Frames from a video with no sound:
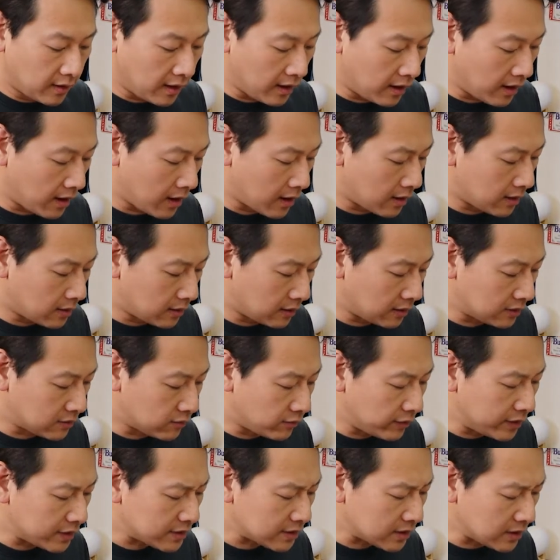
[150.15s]
And it's
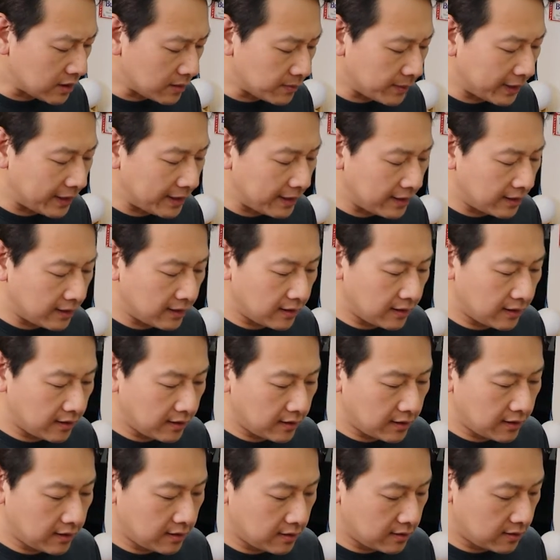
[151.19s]

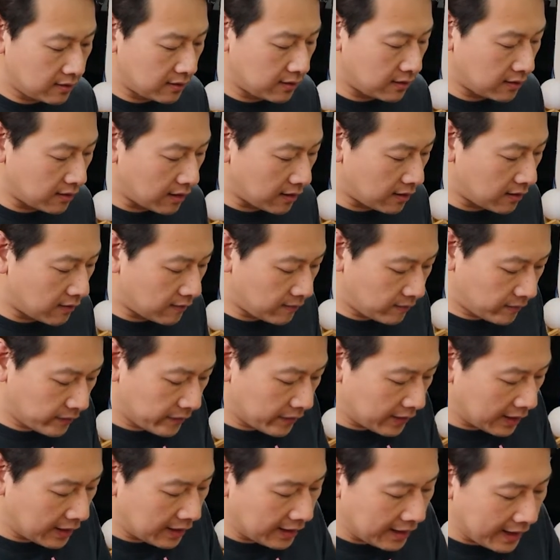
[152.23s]
reasonably
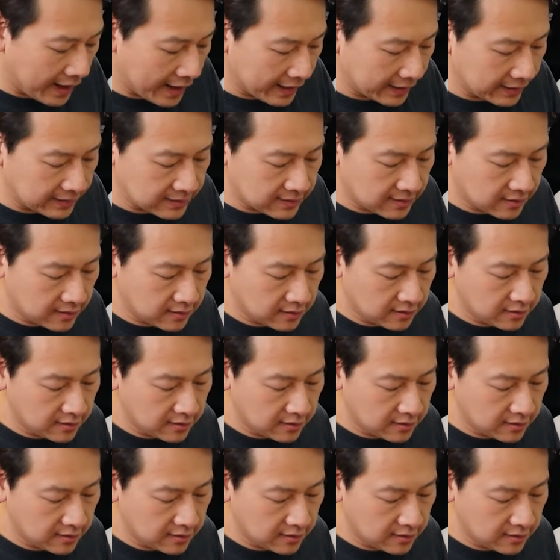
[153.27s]
light.